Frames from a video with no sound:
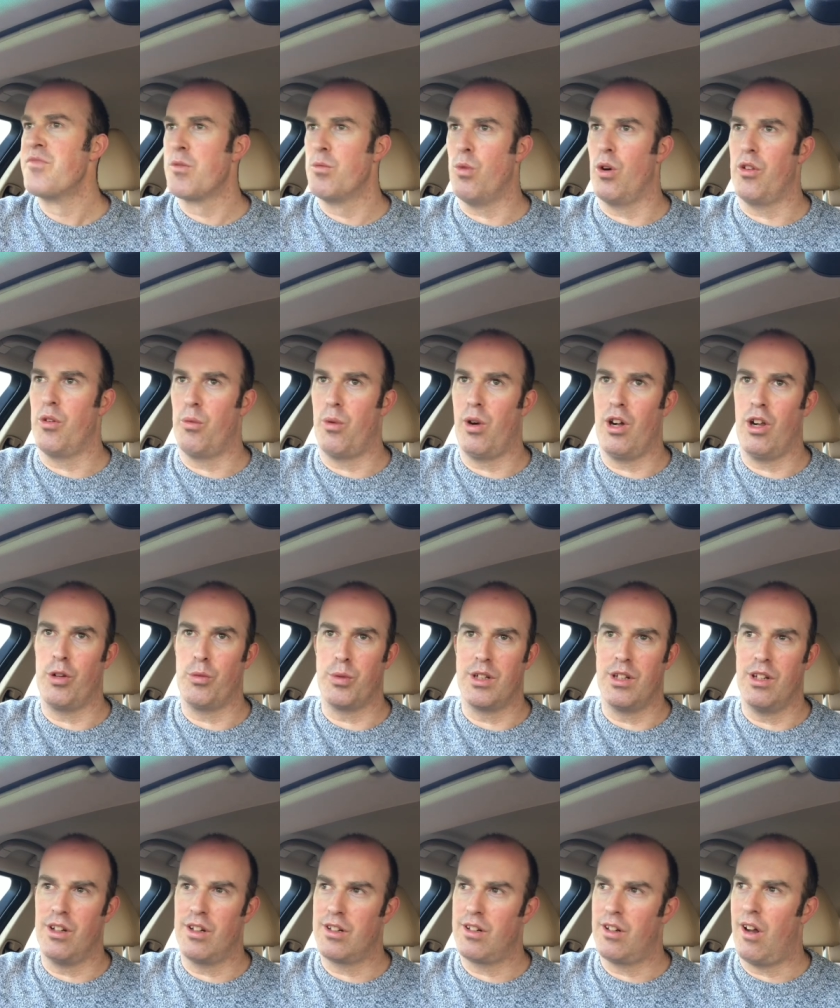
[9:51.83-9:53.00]
what the world would
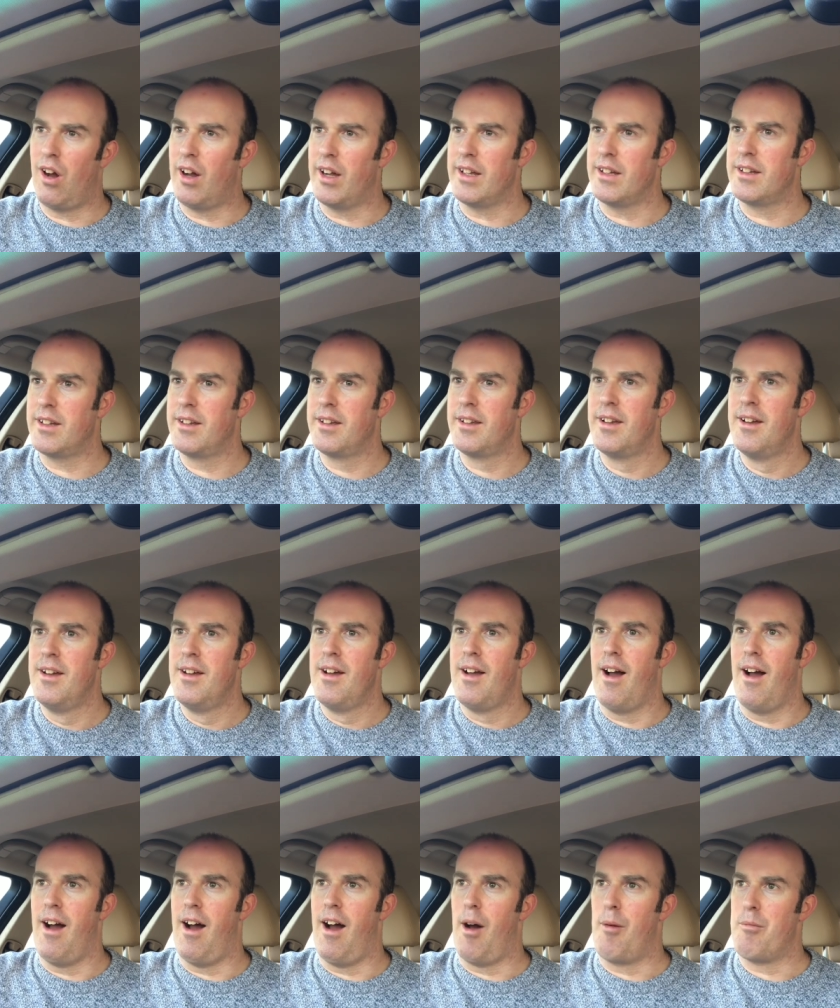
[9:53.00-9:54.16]
look like,
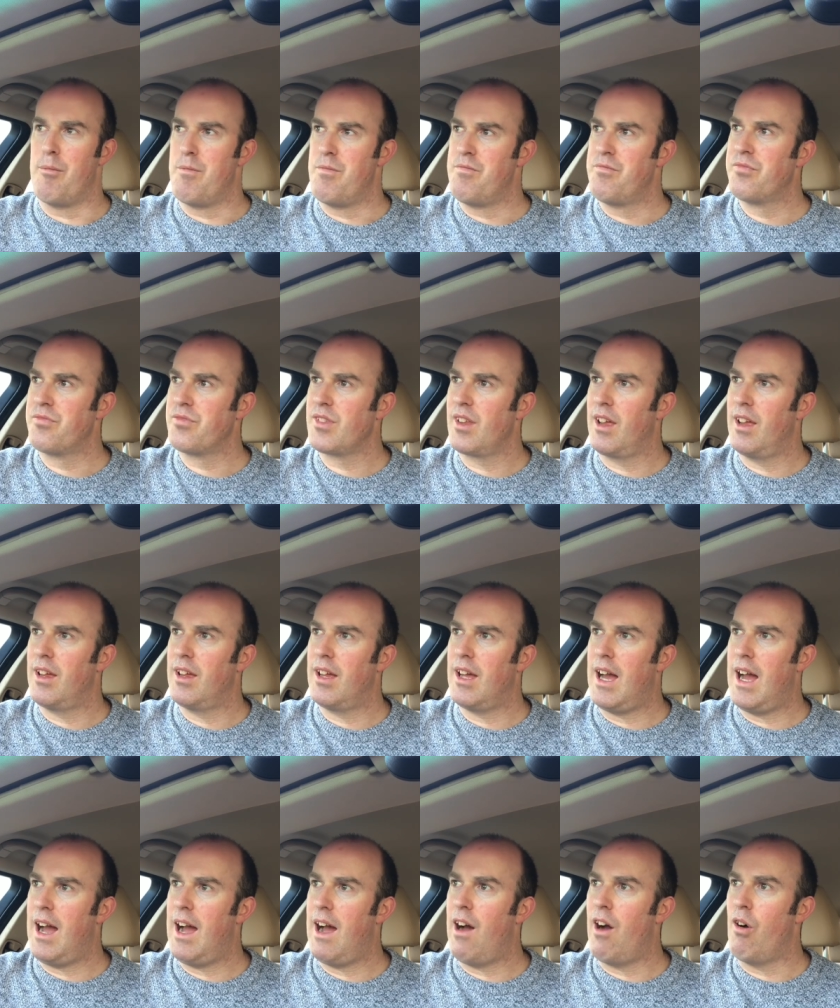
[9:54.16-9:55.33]

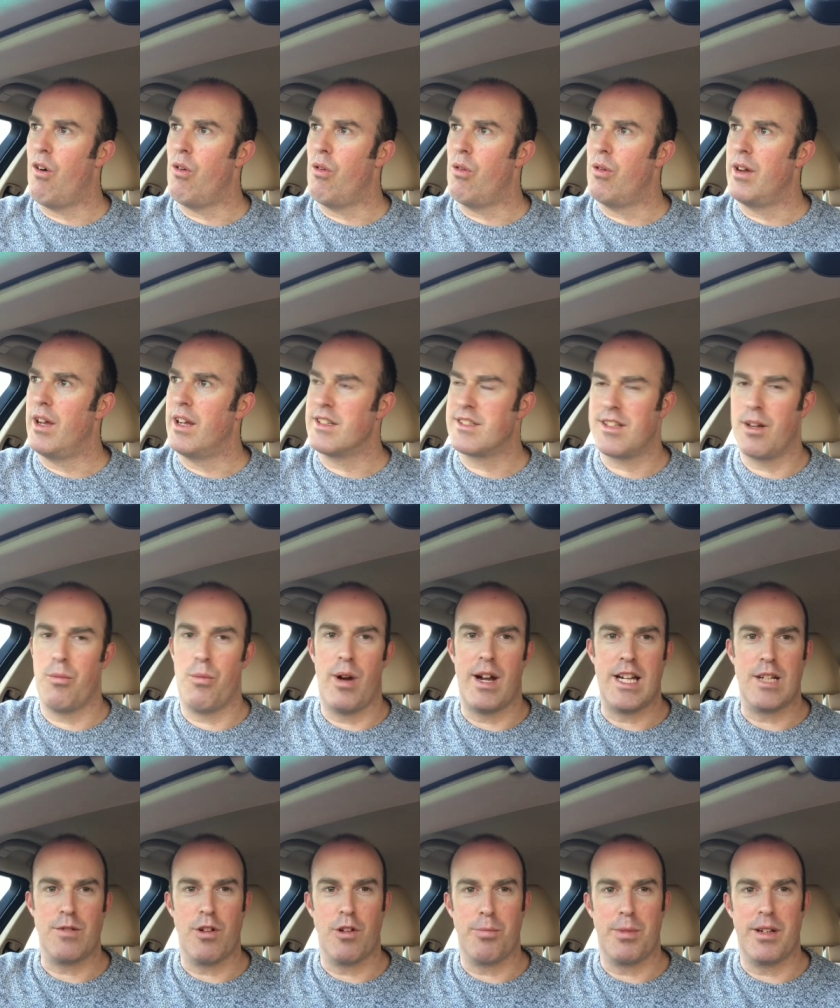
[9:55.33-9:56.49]
how in some
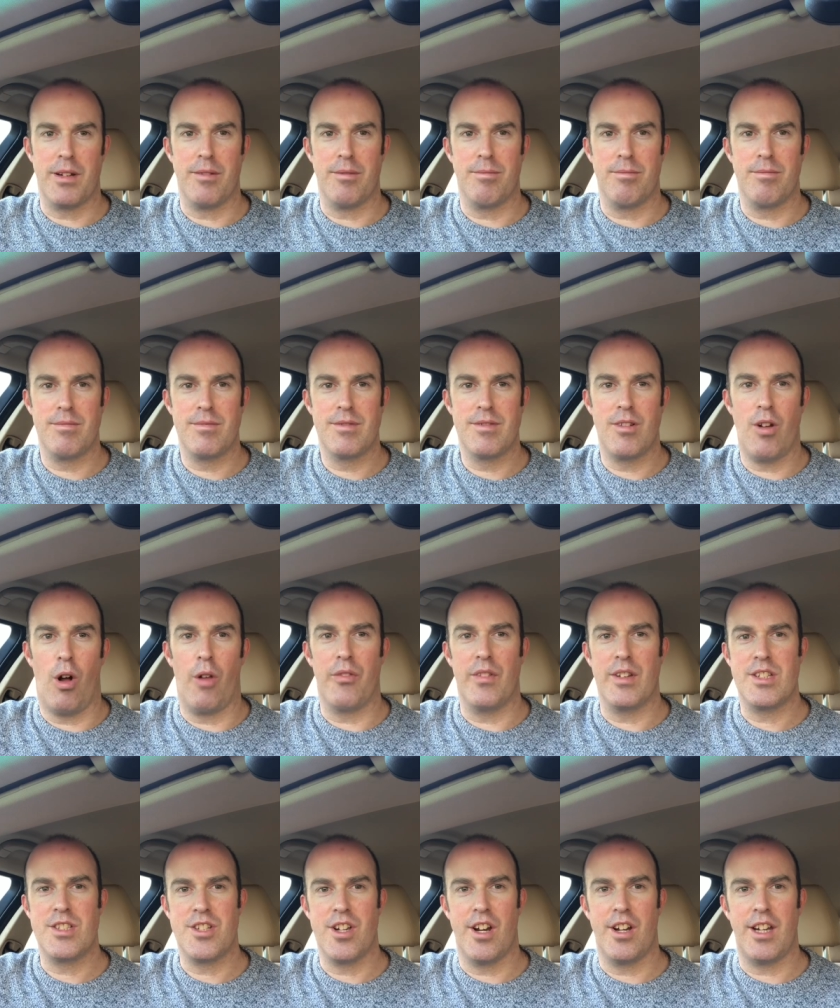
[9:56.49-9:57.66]
ways we've been on
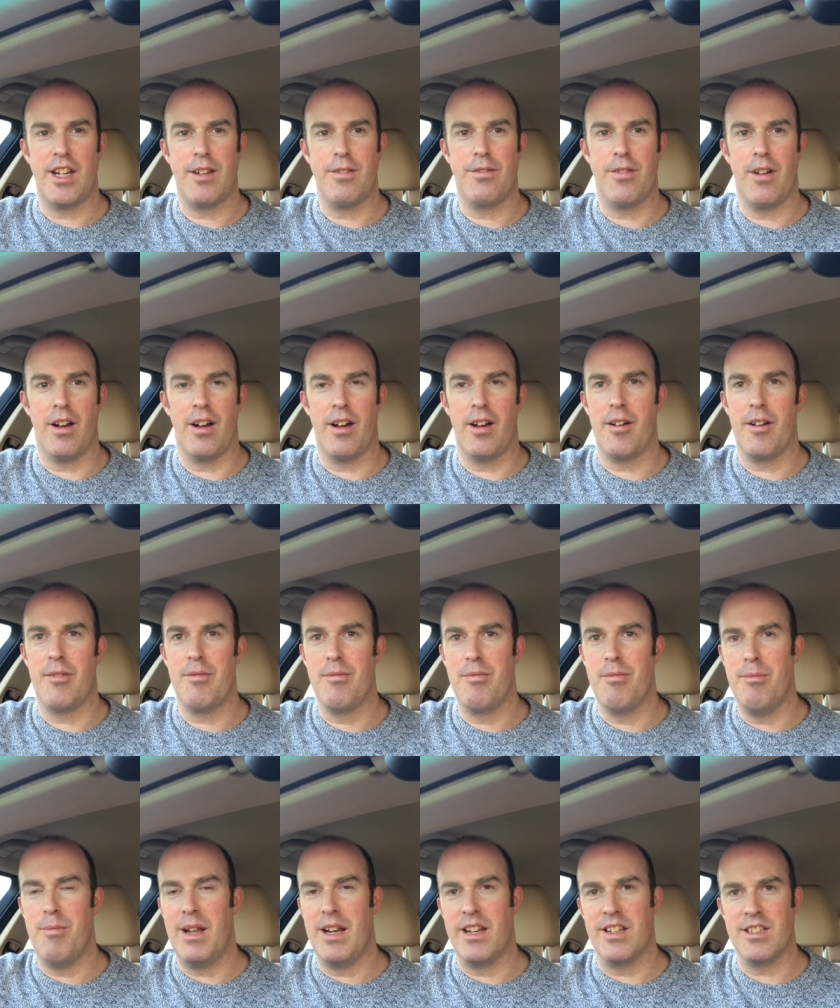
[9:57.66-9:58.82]
this journey for
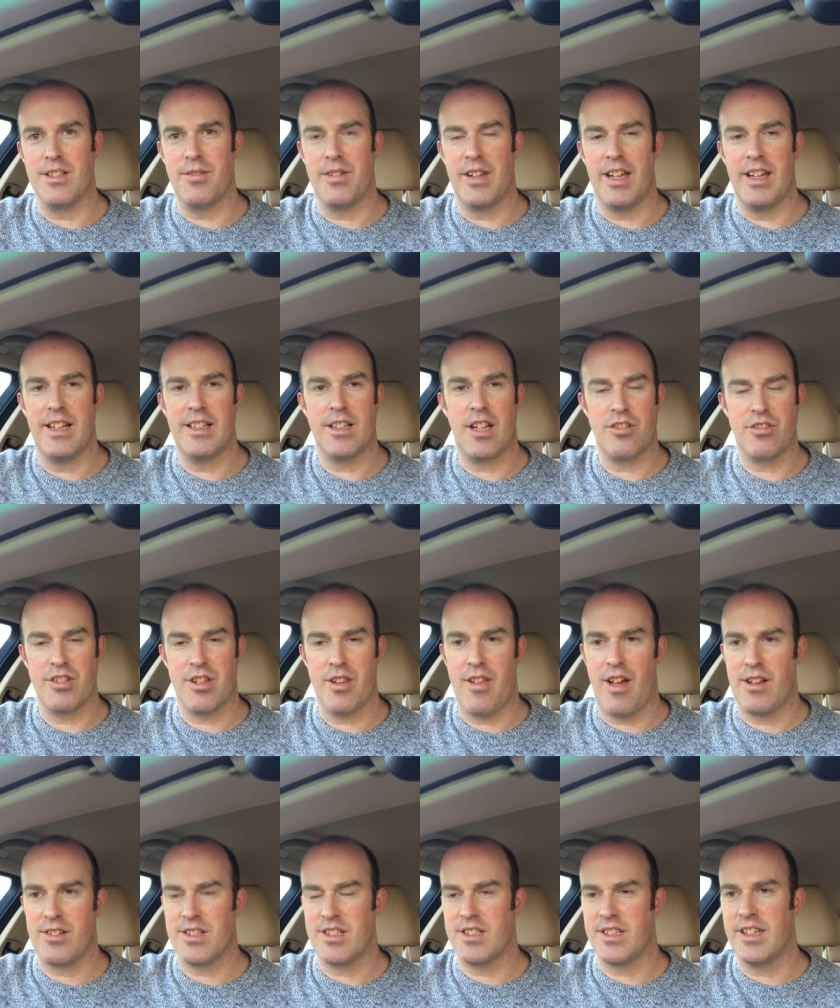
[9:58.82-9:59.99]
millions of years, hundreds of
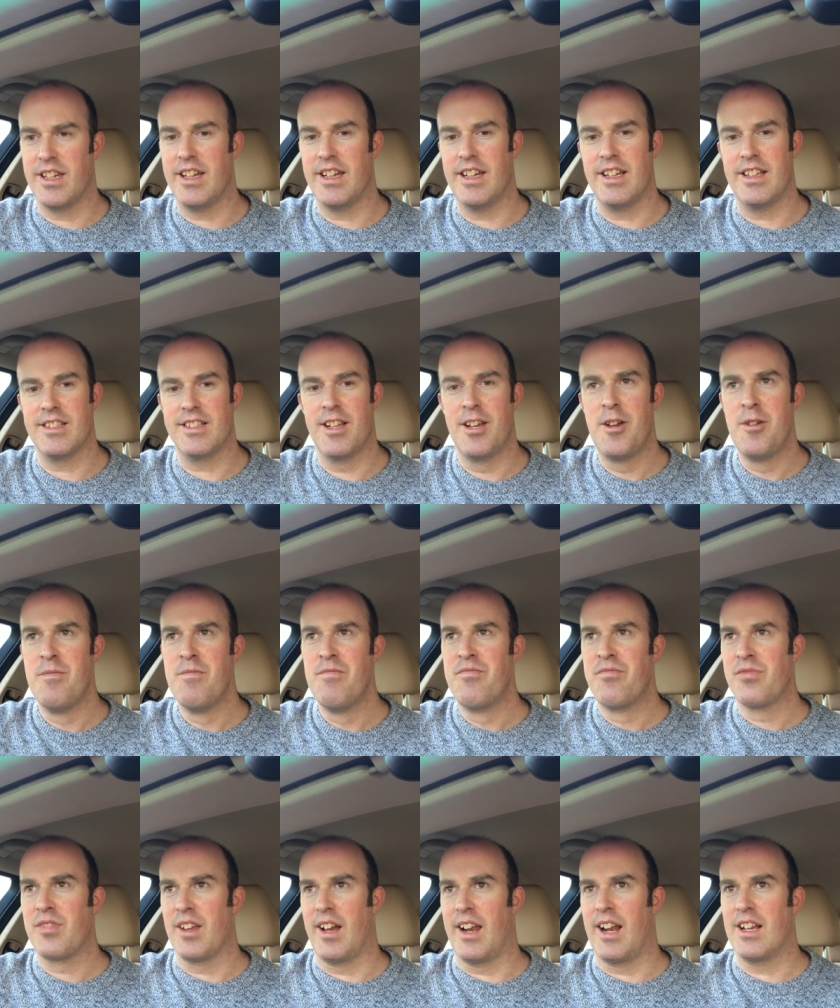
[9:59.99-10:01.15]
thousands of years,
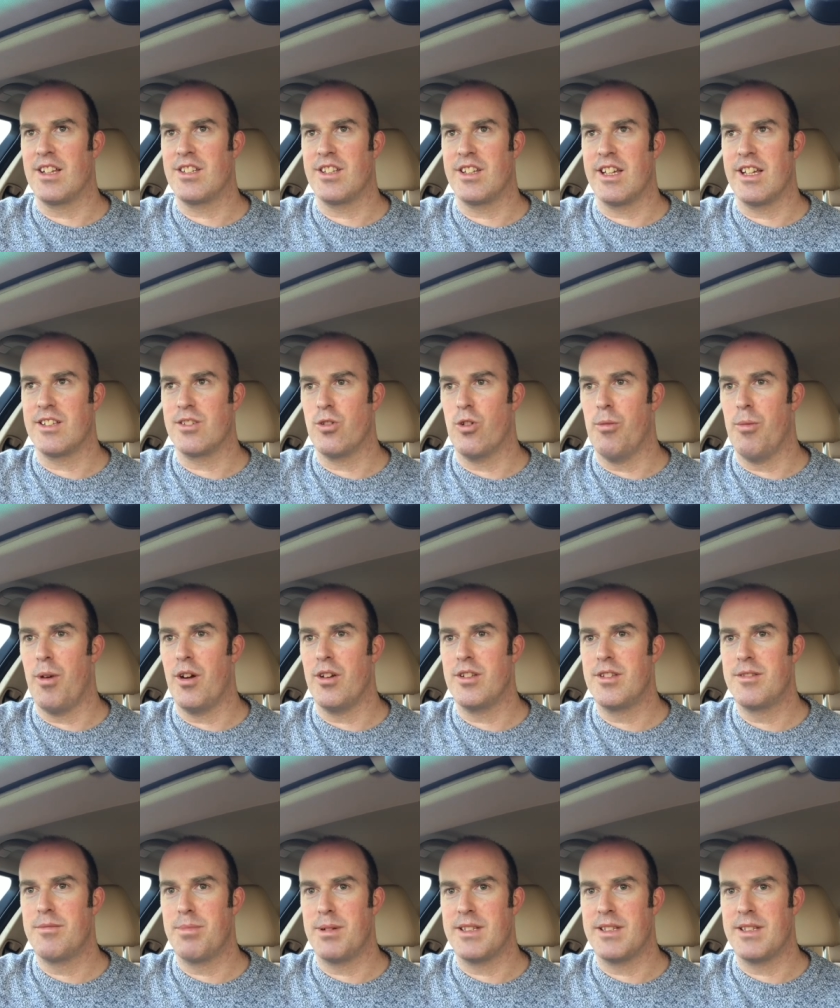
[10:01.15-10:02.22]
and actually it's almost